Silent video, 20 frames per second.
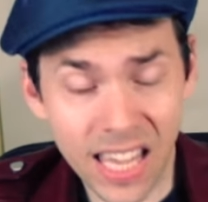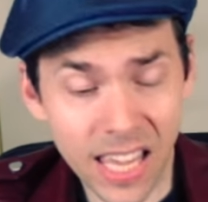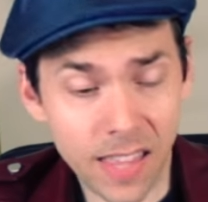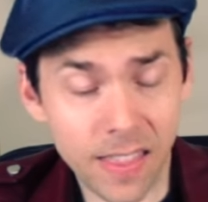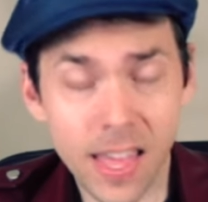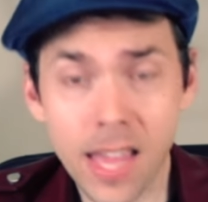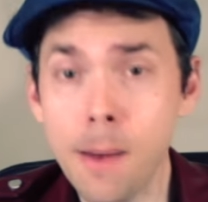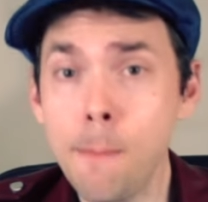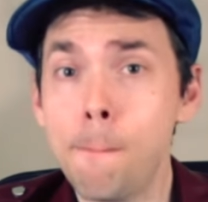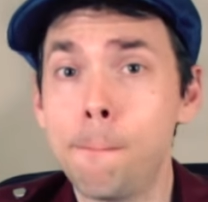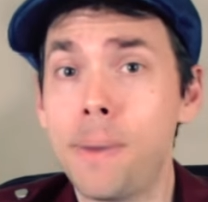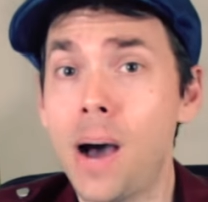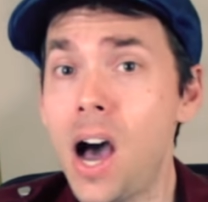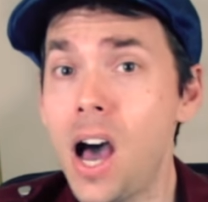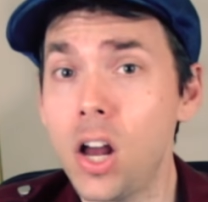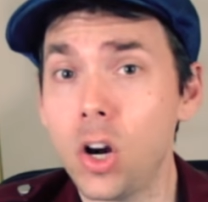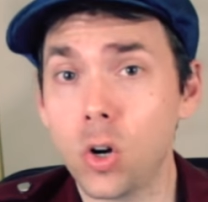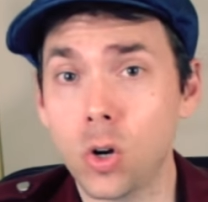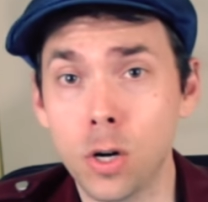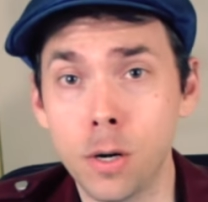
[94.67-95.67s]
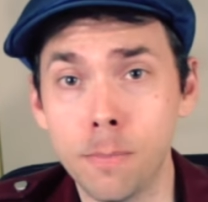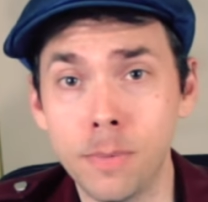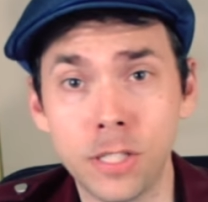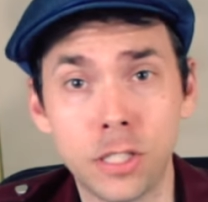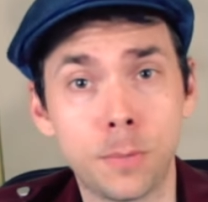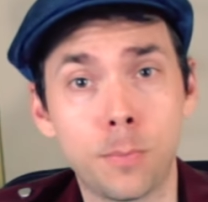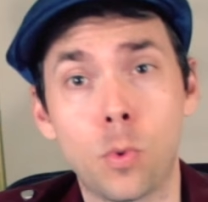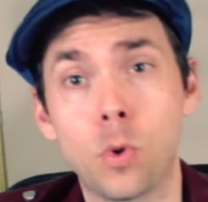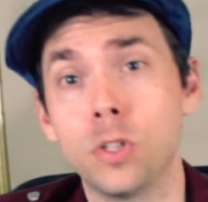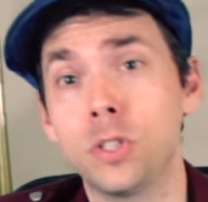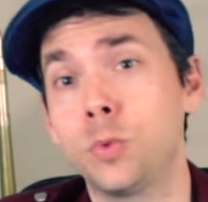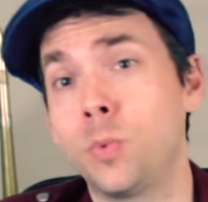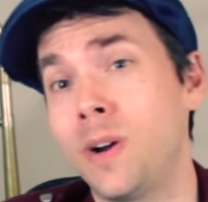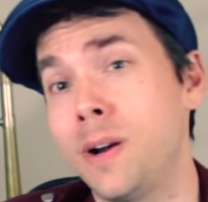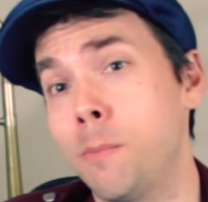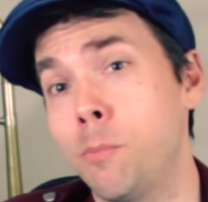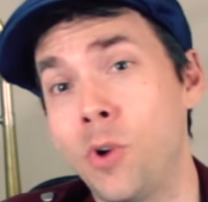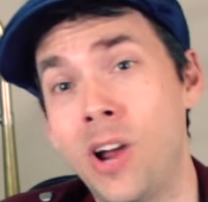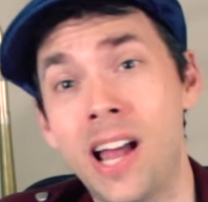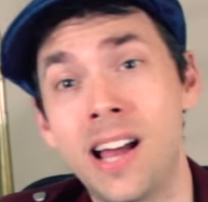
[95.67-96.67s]
He then bought urban
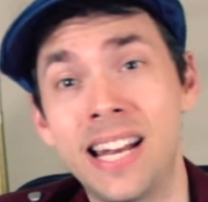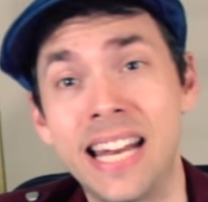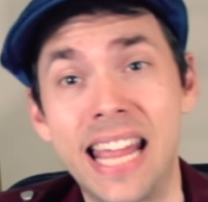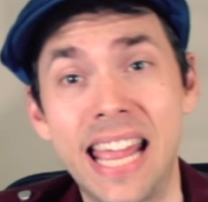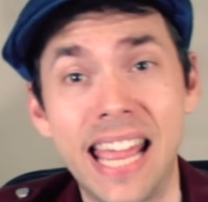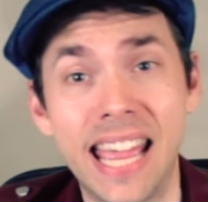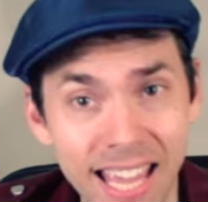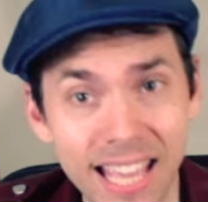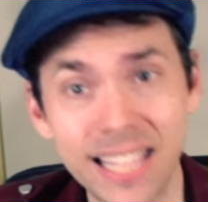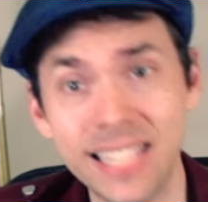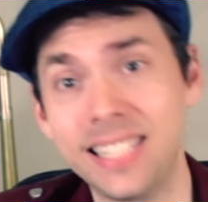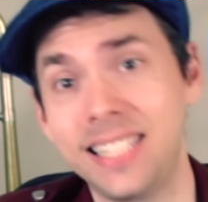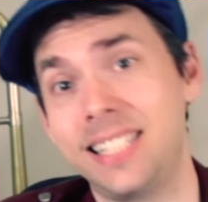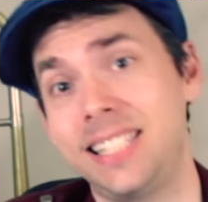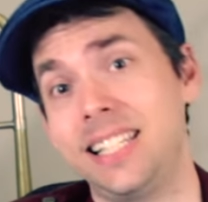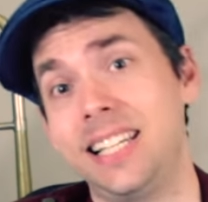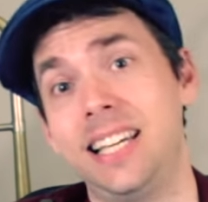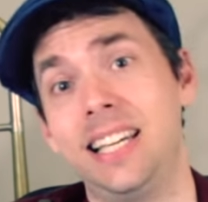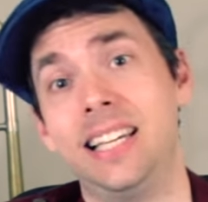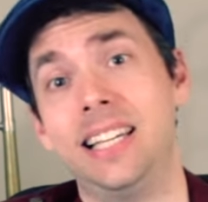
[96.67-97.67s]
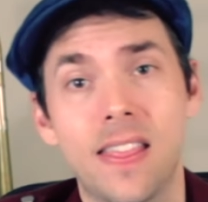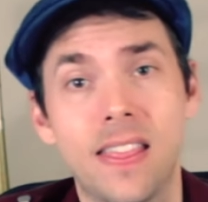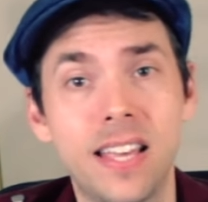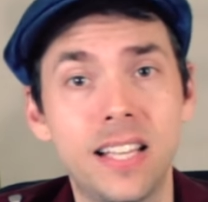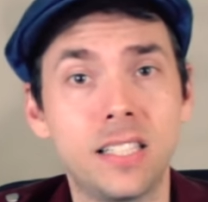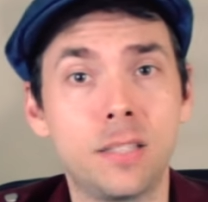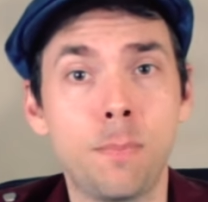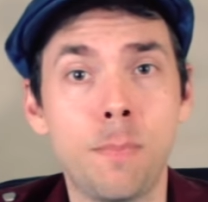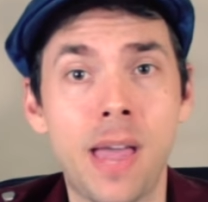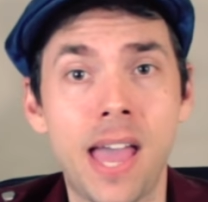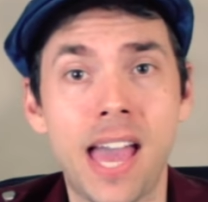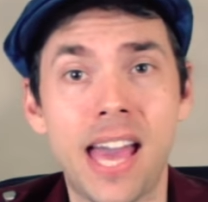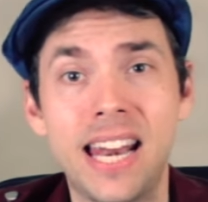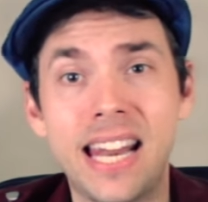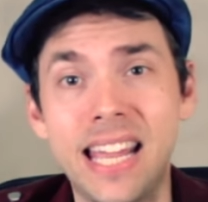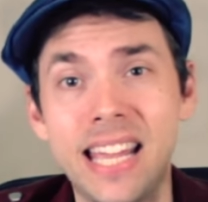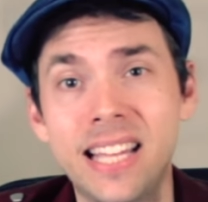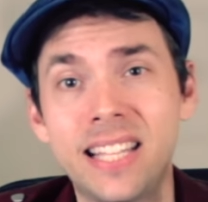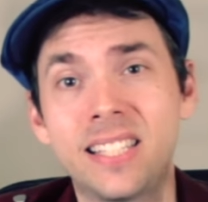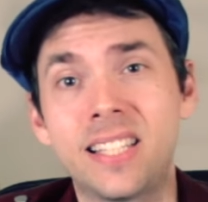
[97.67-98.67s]
sportswear brand Enyce this man
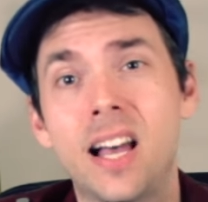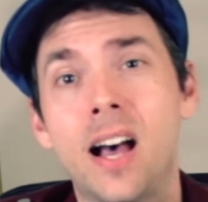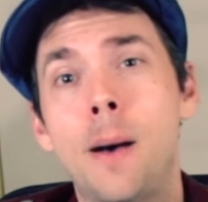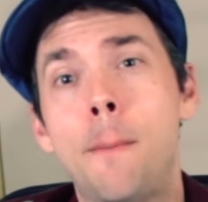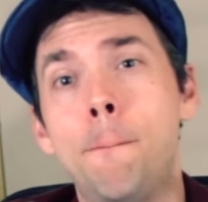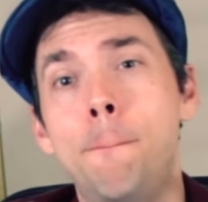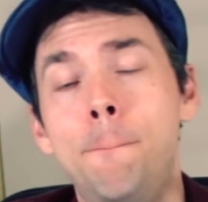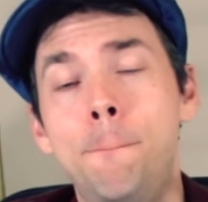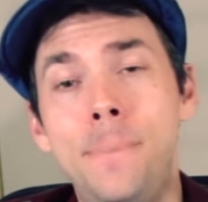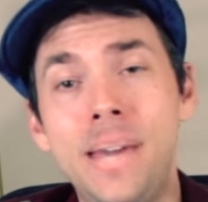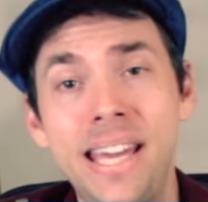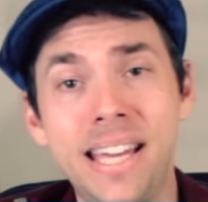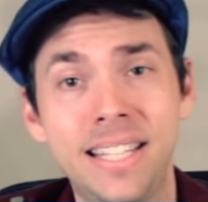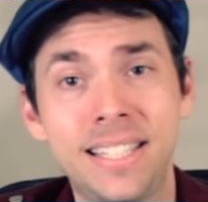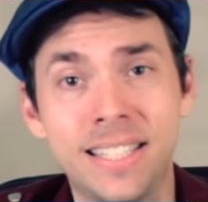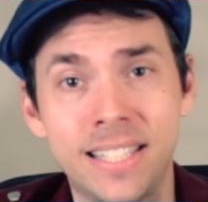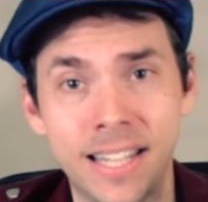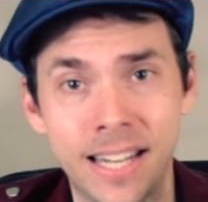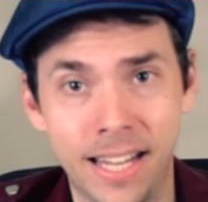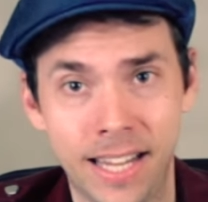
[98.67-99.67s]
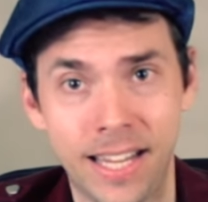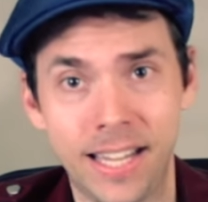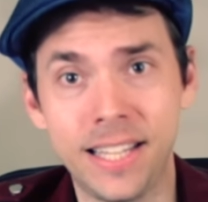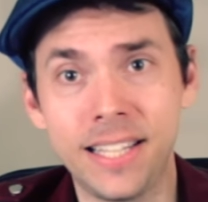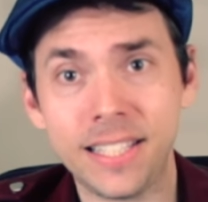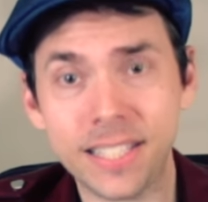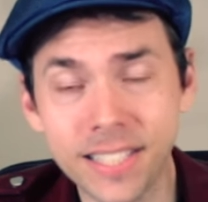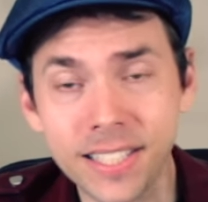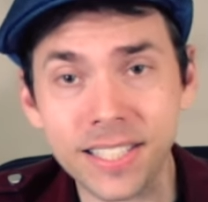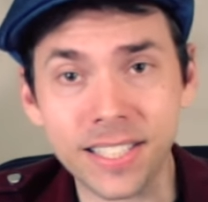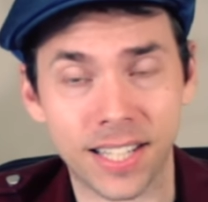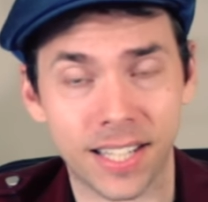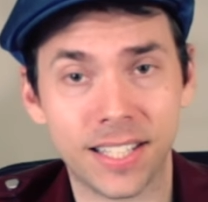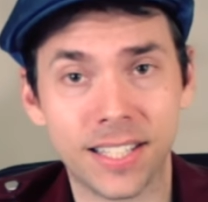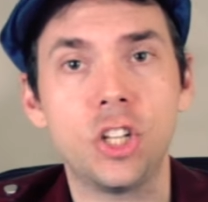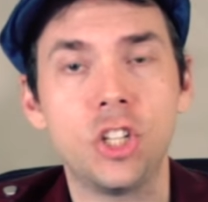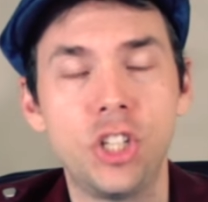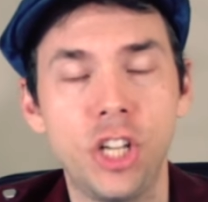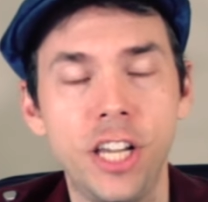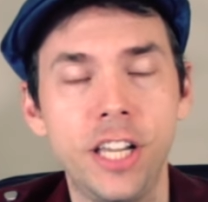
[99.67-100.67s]
is a business
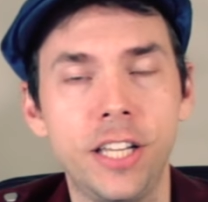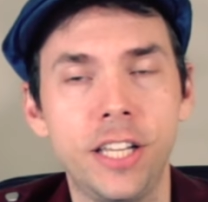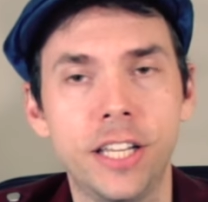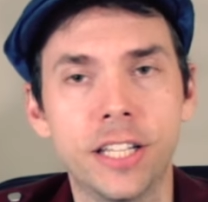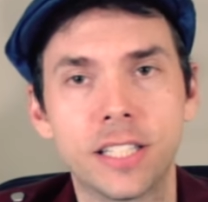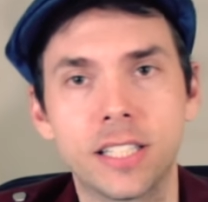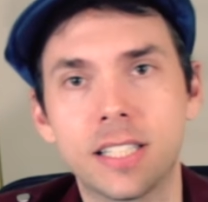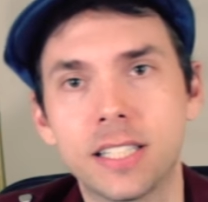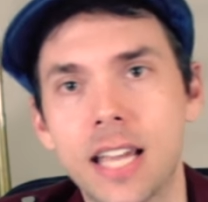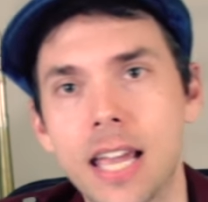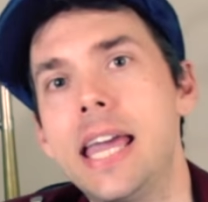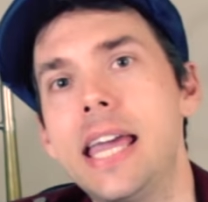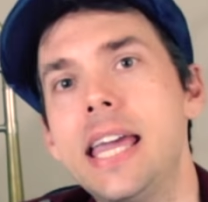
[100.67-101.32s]
genius.